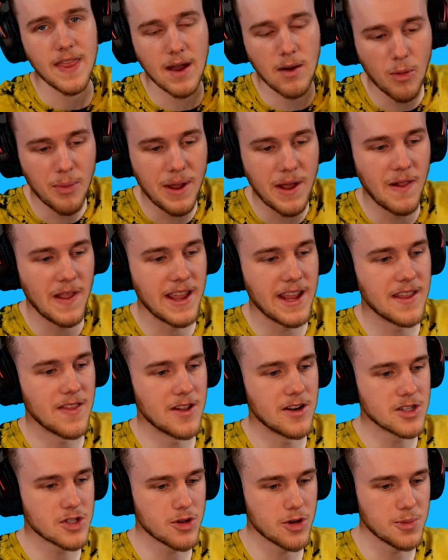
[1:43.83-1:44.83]
There will be a link in
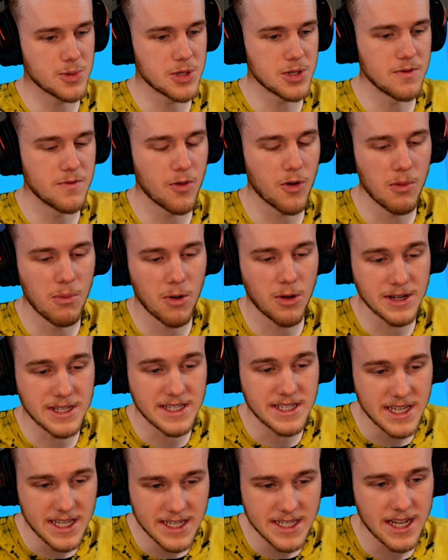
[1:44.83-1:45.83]
the description for a more
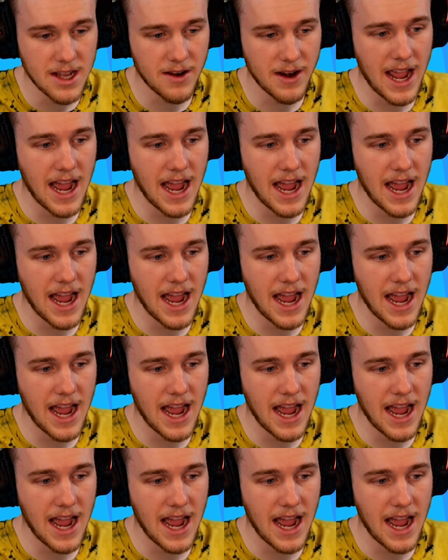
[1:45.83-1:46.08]
detailed